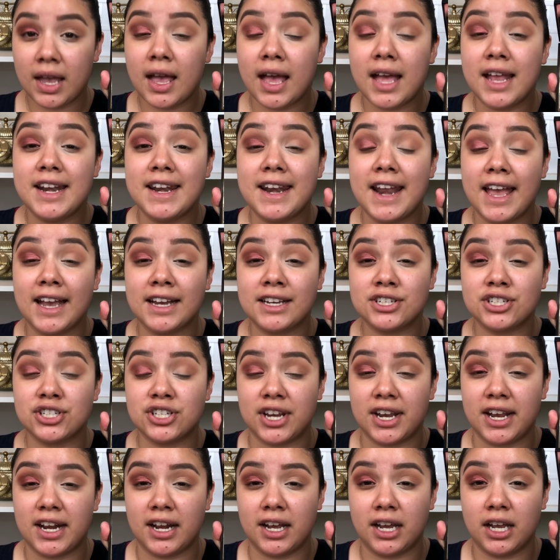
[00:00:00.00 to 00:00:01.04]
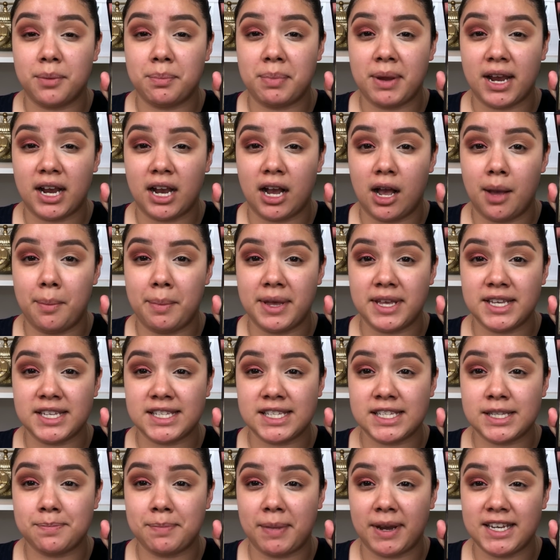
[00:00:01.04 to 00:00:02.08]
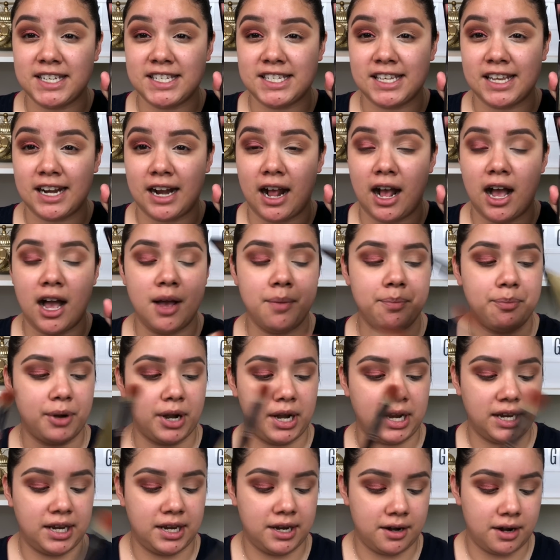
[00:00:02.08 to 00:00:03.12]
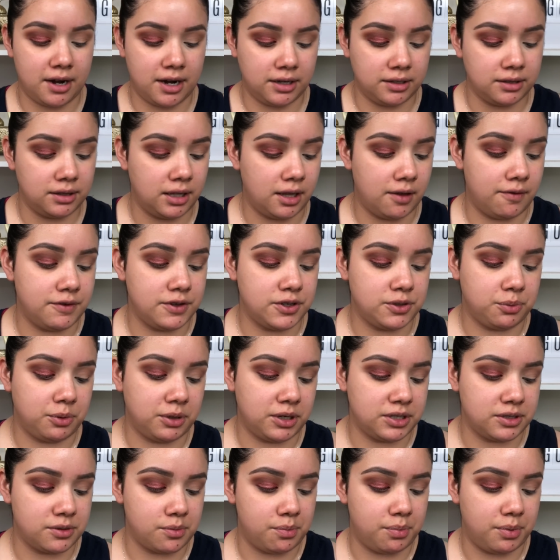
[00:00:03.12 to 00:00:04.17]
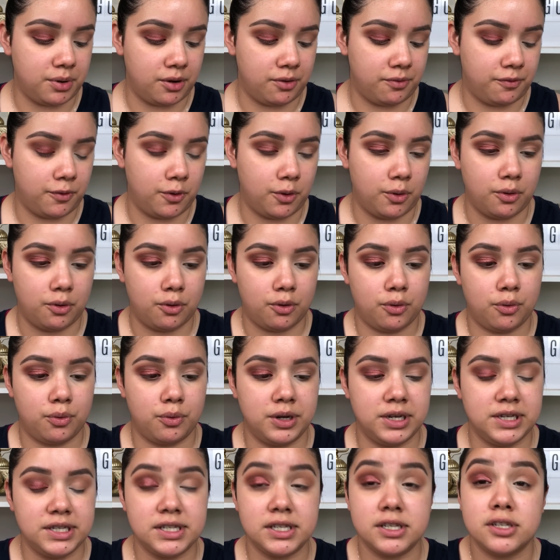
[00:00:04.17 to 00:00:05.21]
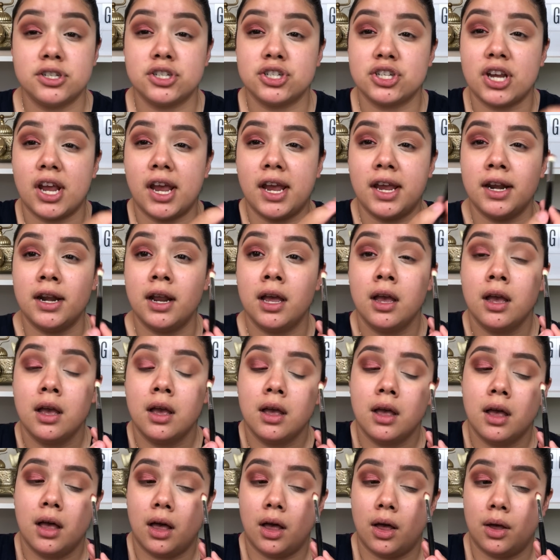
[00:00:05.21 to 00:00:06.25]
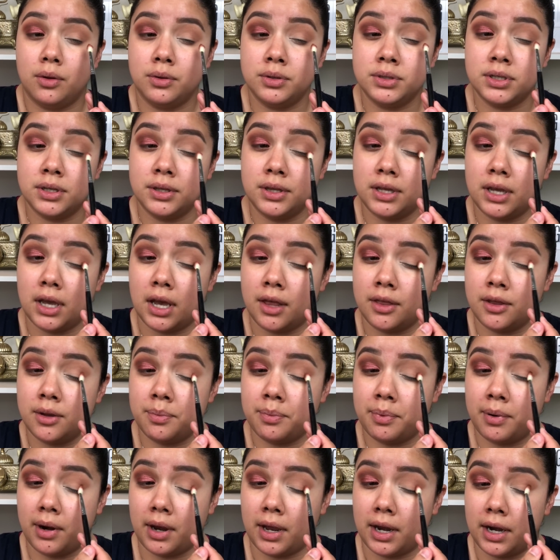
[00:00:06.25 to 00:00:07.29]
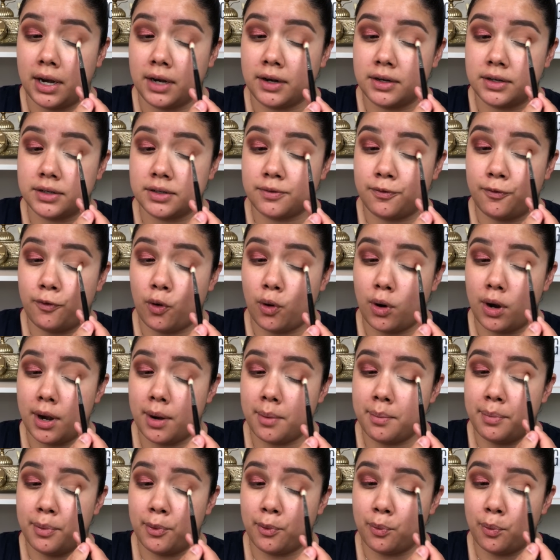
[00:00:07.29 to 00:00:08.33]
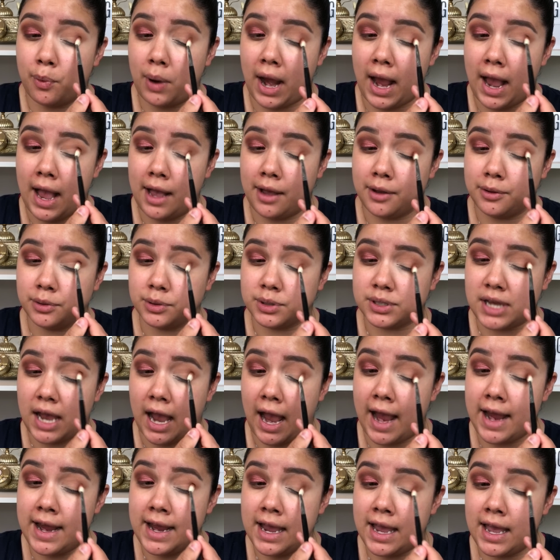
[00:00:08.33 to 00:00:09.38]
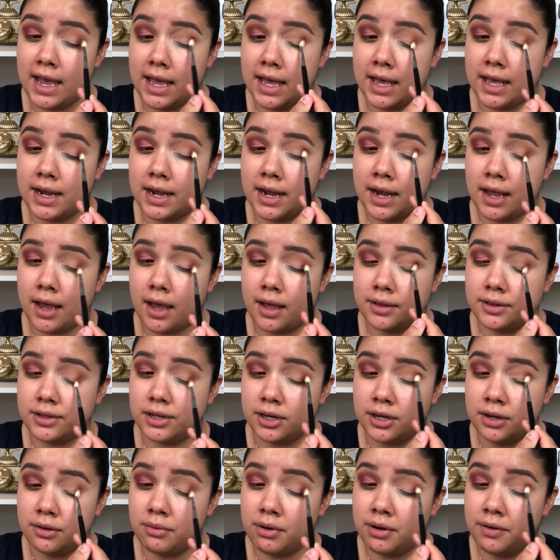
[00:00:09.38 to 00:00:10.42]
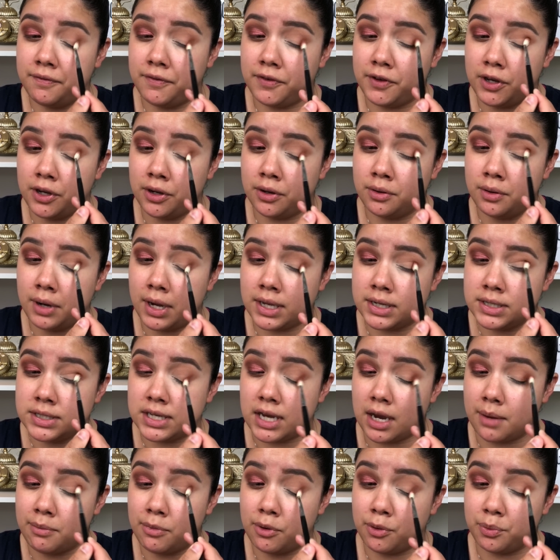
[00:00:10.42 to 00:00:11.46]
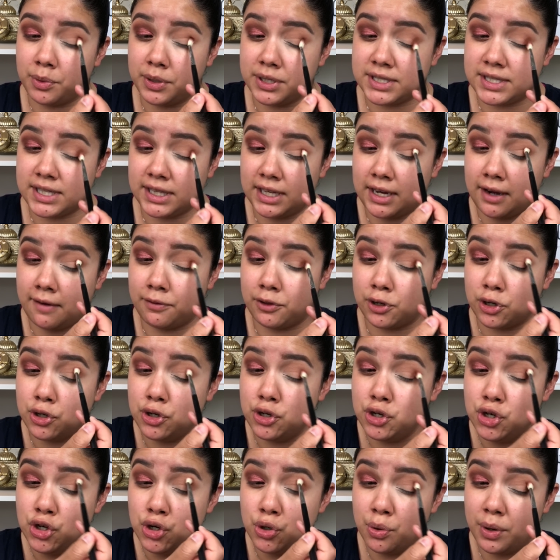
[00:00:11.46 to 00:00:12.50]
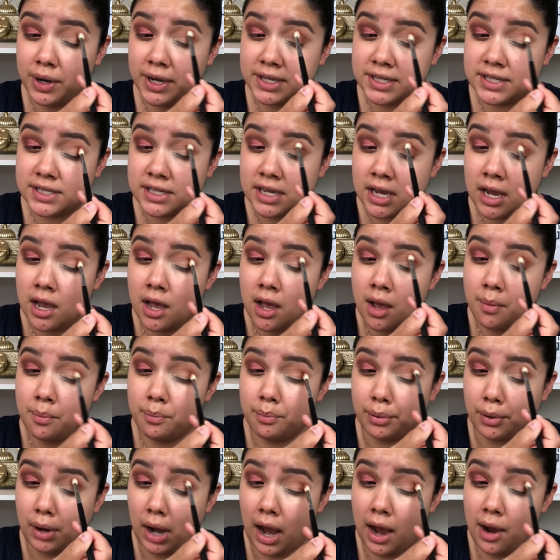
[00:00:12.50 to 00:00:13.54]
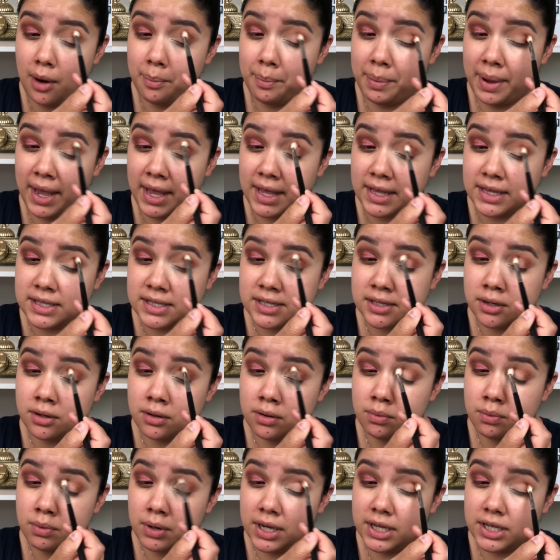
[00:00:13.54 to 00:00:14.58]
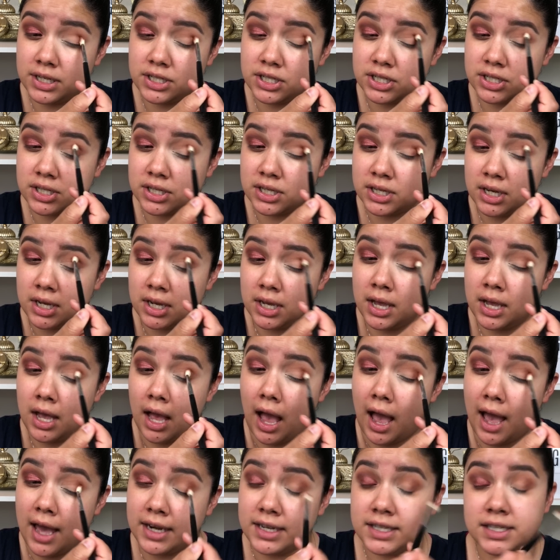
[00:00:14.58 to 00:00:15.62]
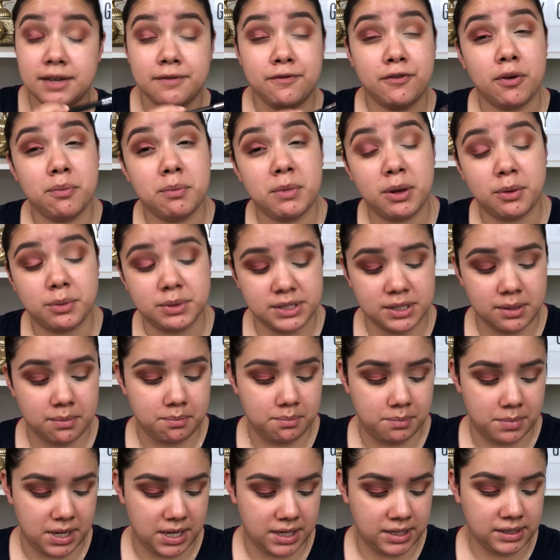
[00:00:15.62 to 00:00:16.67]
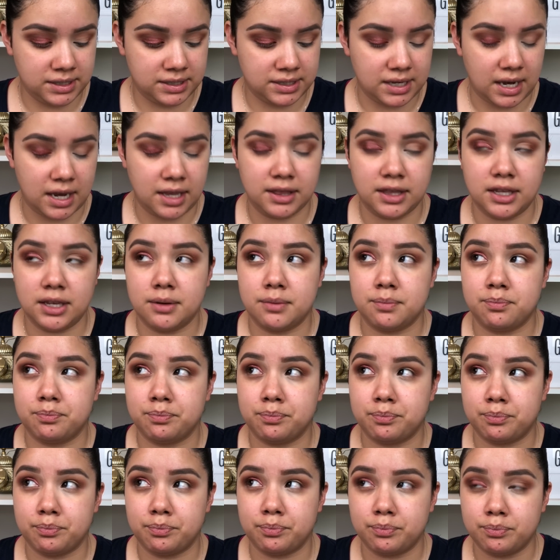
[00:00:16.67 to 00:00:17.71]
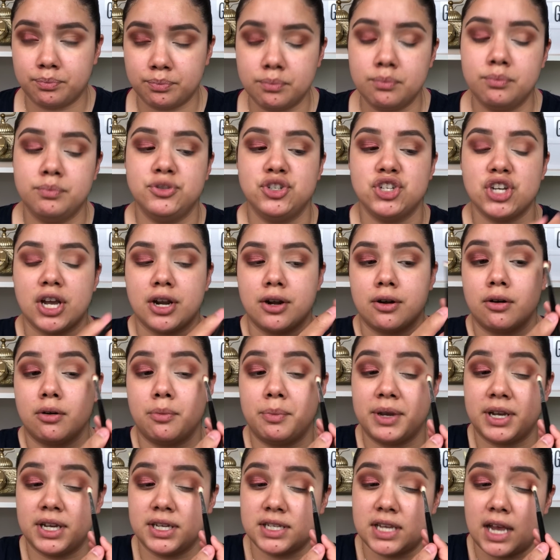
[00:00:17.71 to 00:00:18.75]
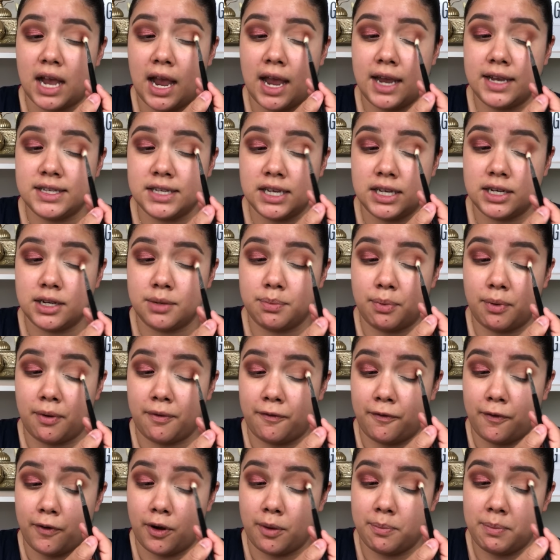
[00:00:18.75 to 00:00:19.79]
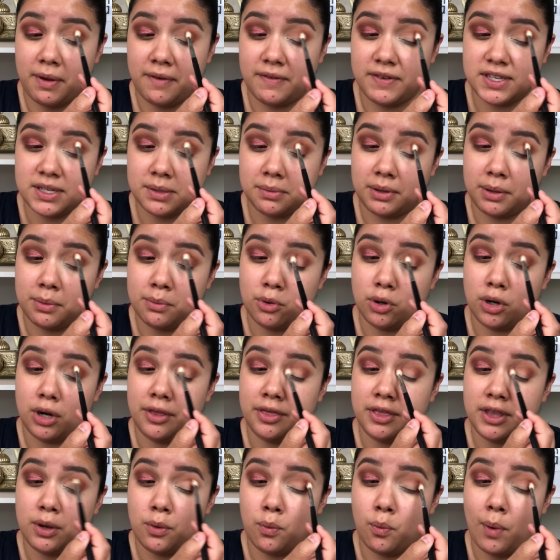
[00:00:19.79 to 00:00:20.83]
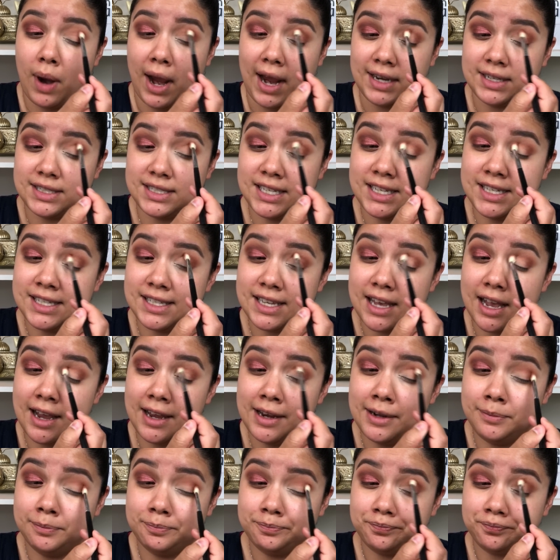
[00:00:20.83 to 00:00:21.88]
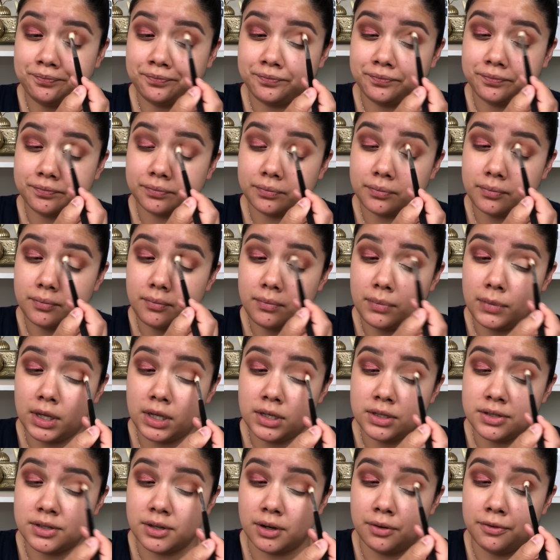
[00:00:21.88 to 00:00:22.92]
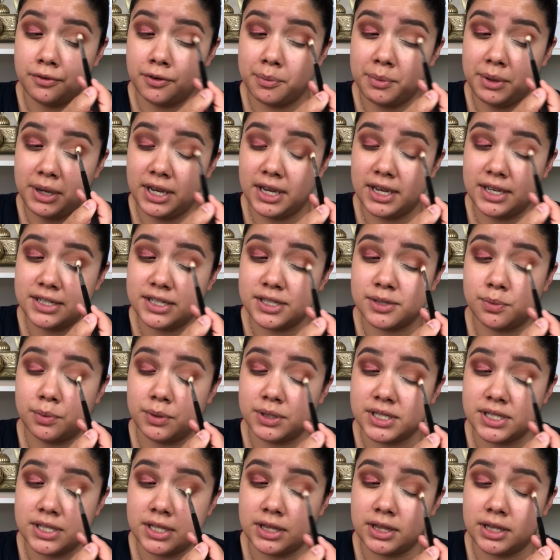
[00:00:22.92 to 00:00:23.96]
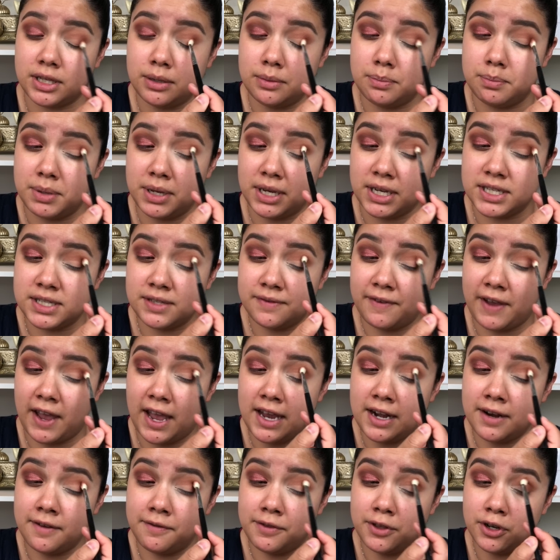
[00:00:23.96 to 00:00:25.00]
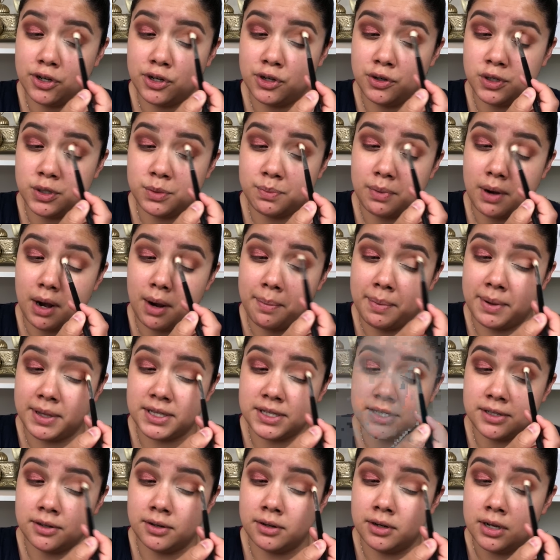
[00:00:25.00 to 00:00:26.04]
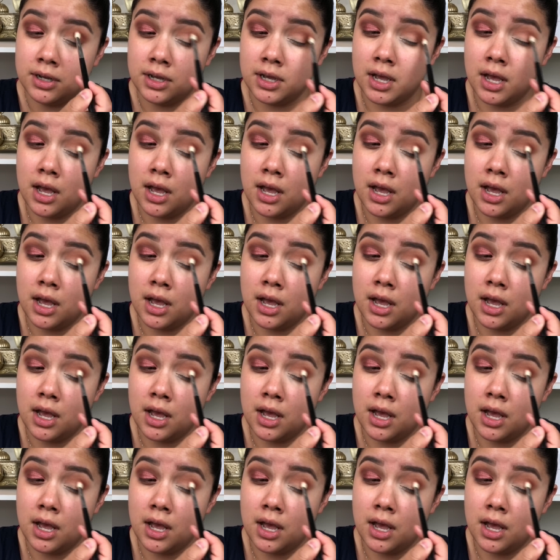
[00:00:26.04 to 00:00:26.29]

Next shade I'm going to pick up is Spice It Up right here. I love this one. It's a beautiful crease shade. Also, the other product for brows, I had done a review and demo recently of their newest brow pencil, which honestly for me was a miss. I think in general, because I tend to prefer maybe something more on the waxy side. So for me, I just wasn't the biggest fan of their newest brow pencil.